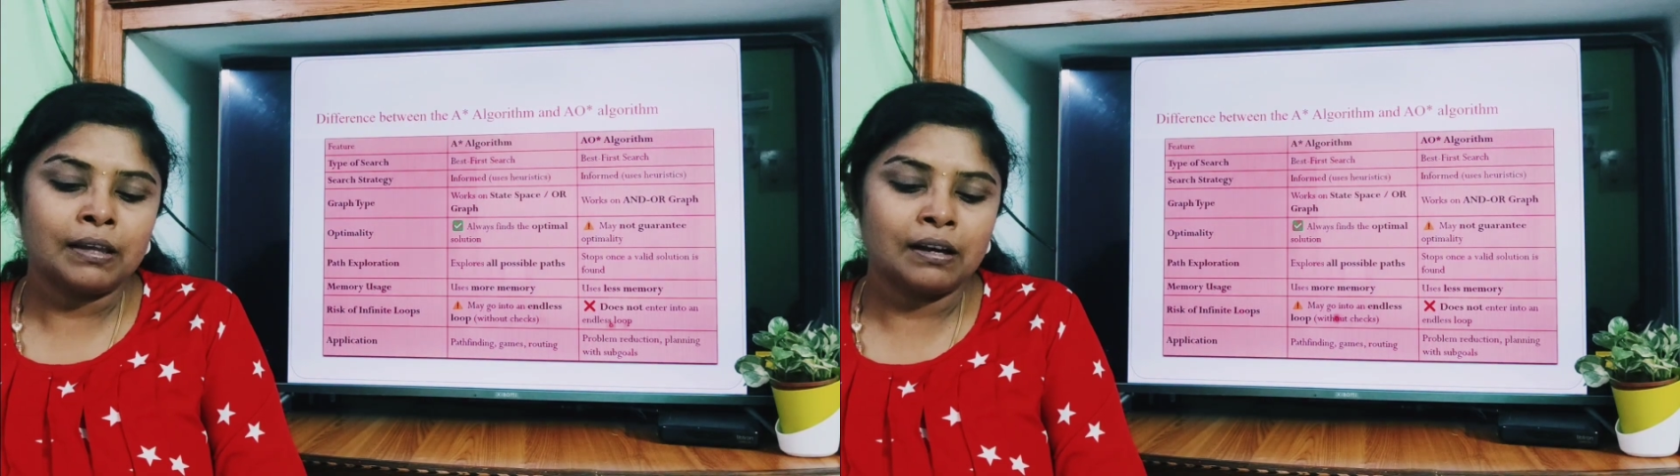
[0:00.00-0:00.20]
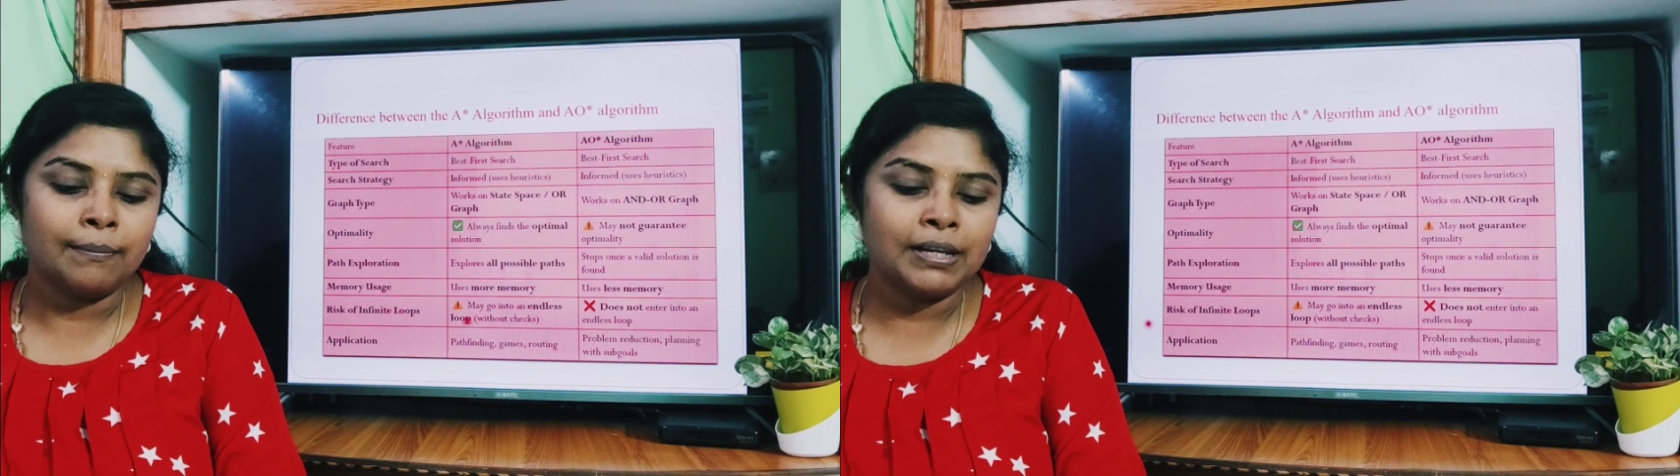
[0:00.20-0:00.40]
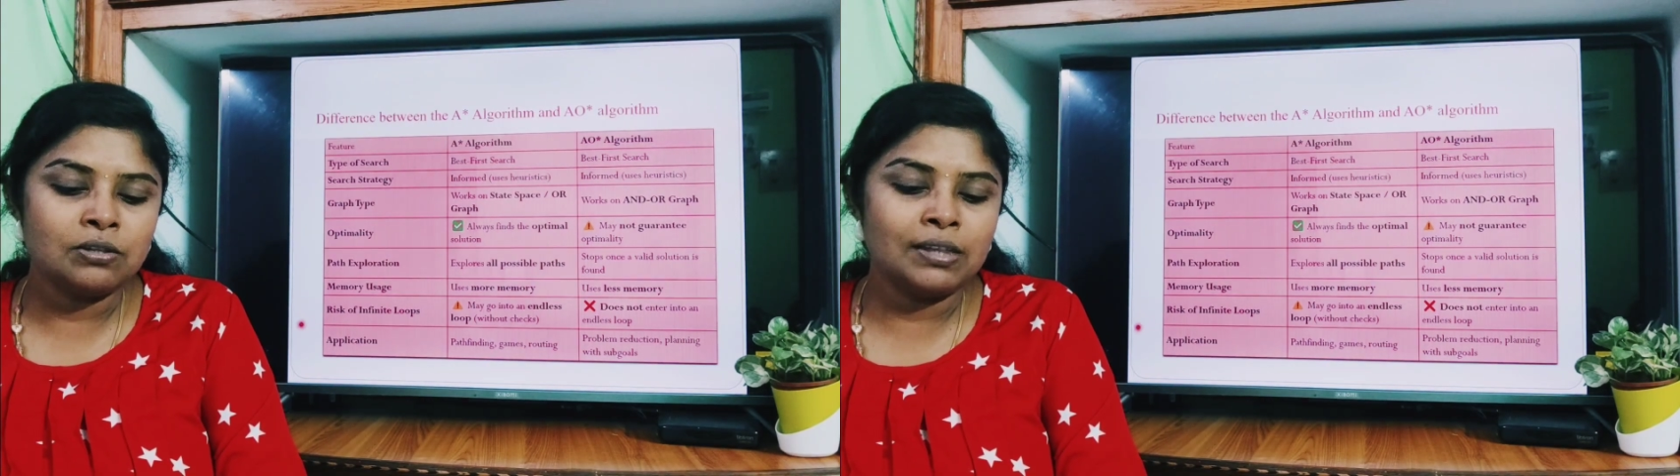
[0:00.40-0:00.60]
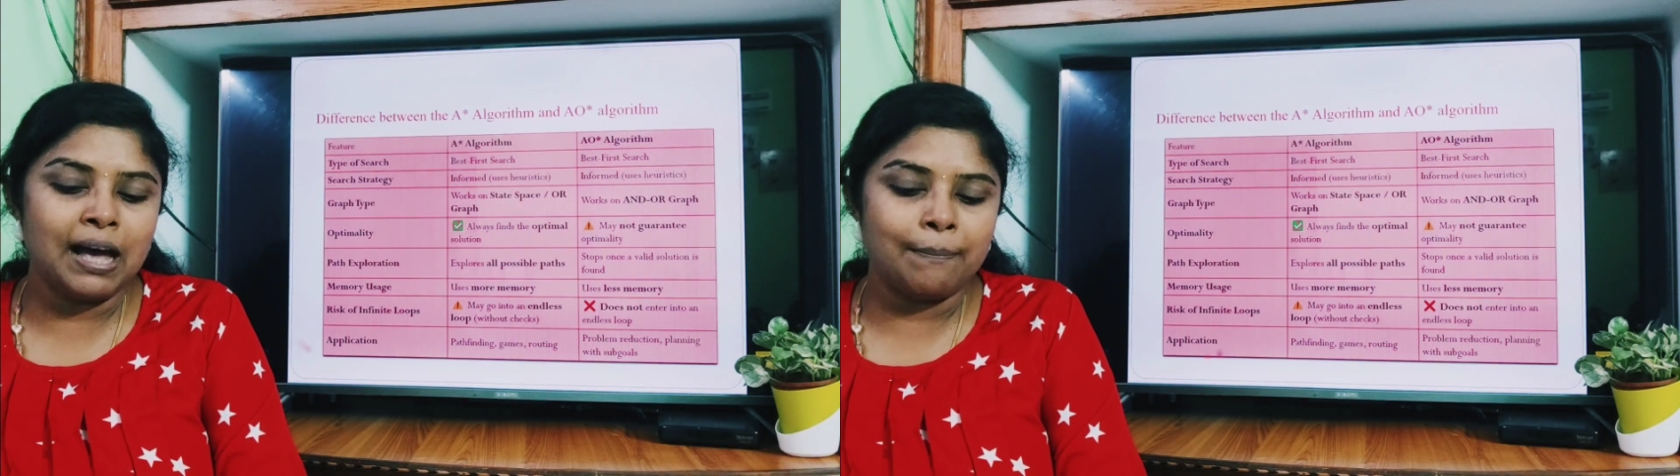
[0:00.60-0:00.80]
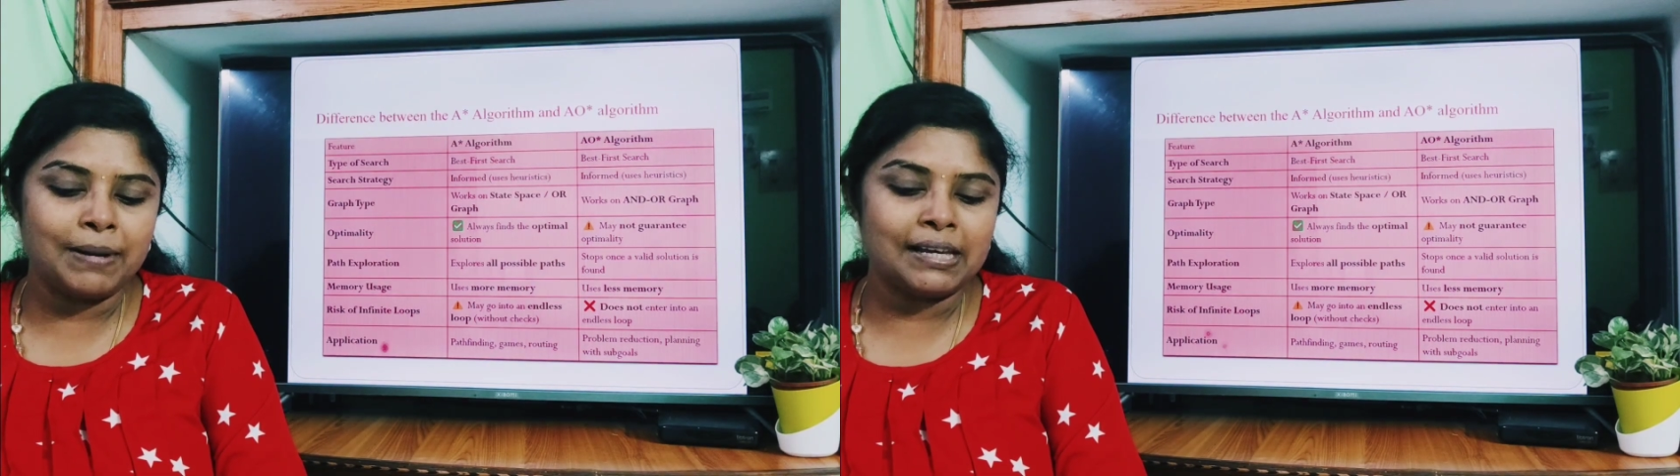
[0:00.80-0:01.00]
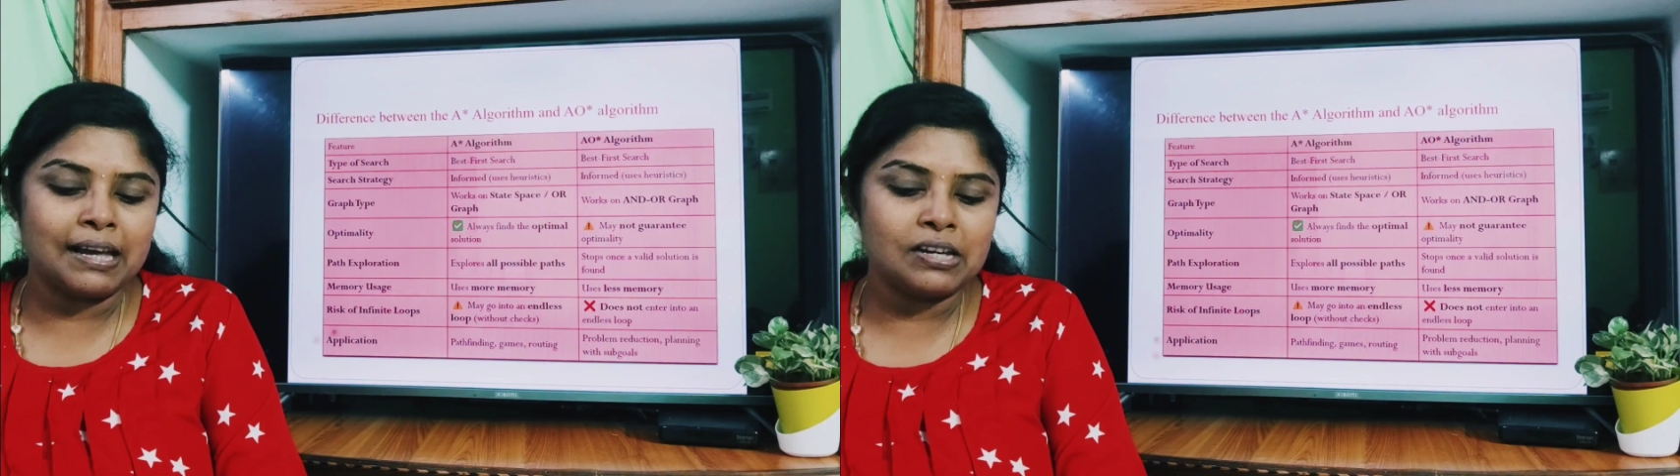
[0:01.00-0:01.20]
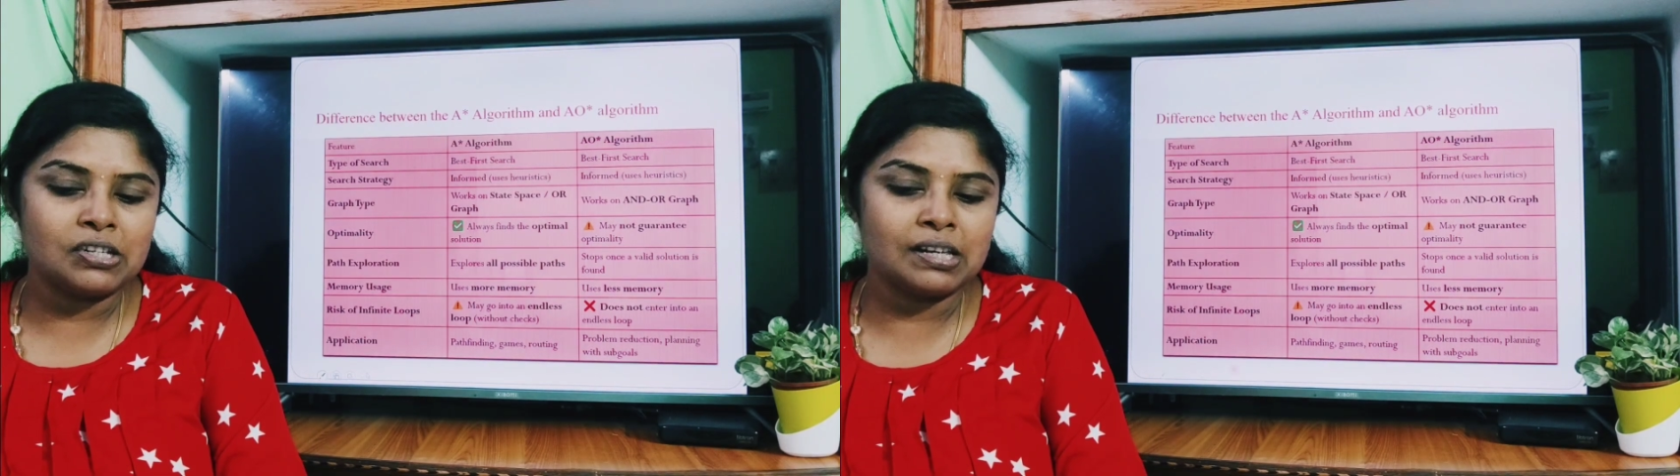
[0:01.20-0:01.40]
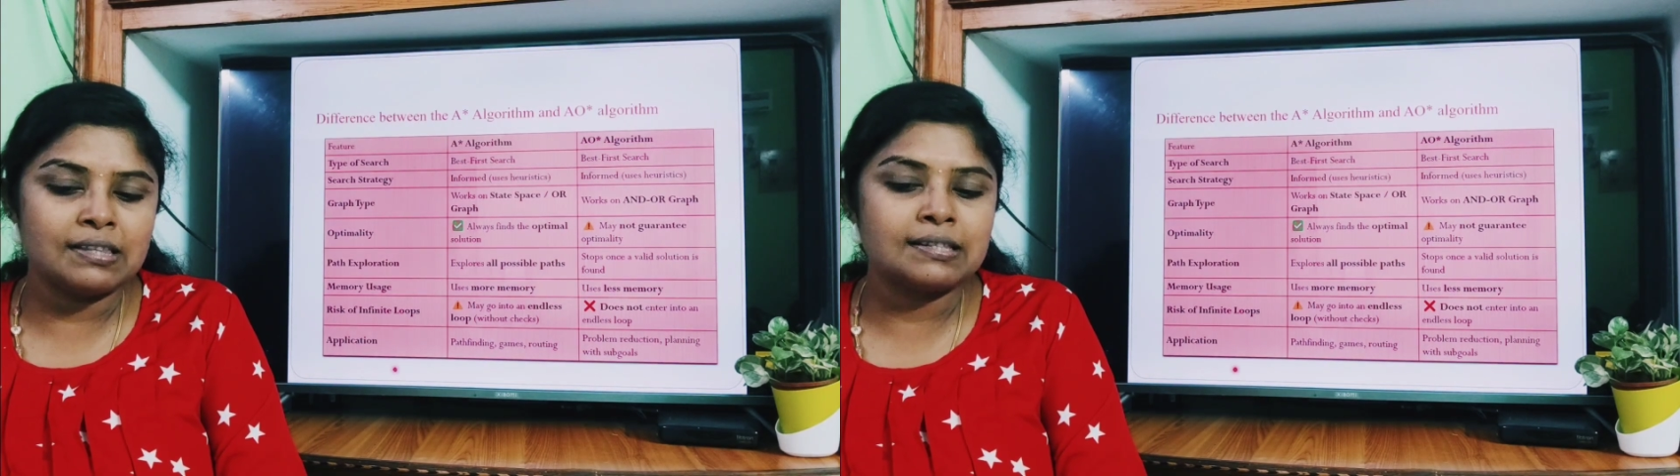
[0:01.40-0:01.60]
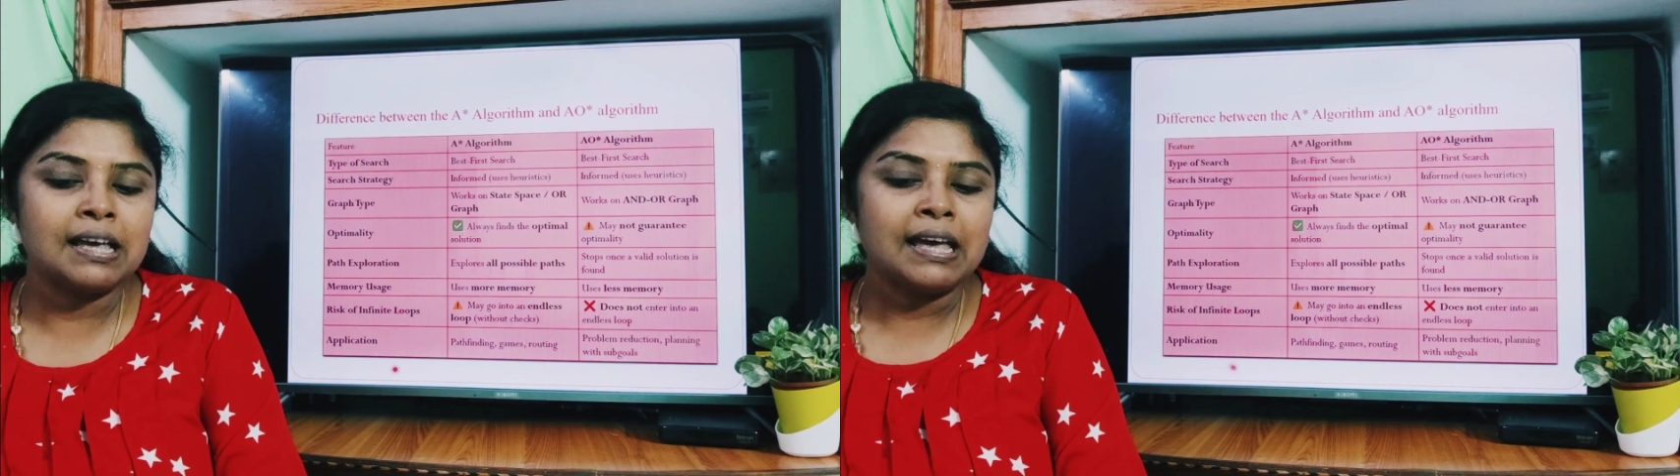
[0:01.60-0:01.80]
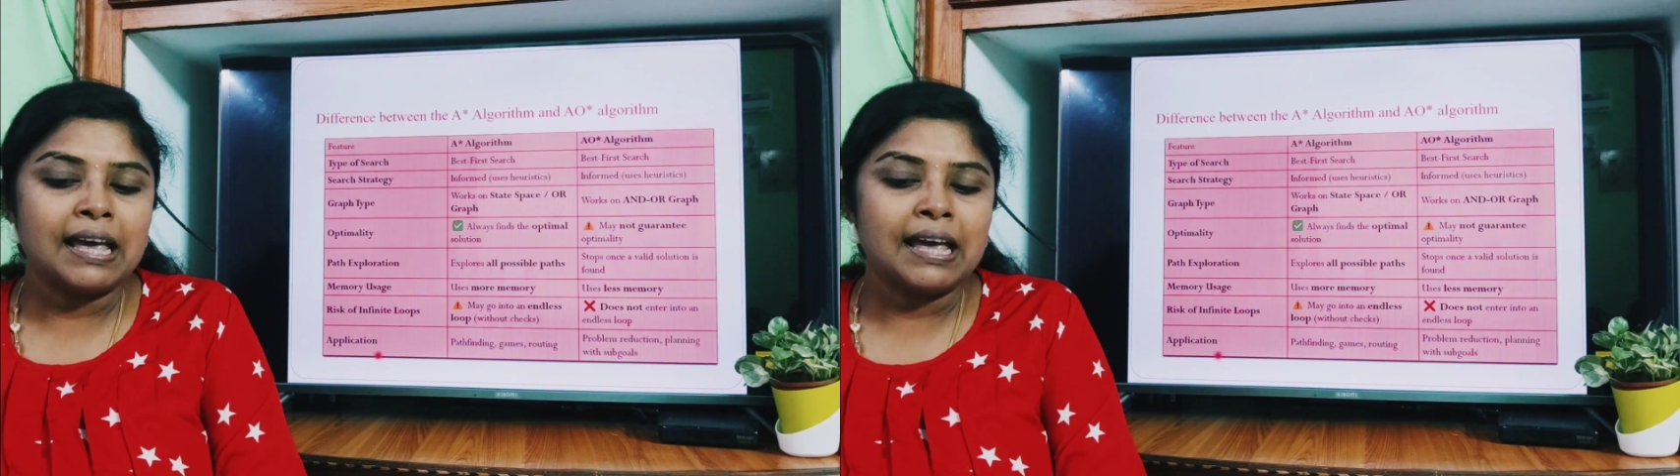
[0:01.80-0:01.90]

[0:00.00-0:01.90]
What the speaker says: Coming to the applications,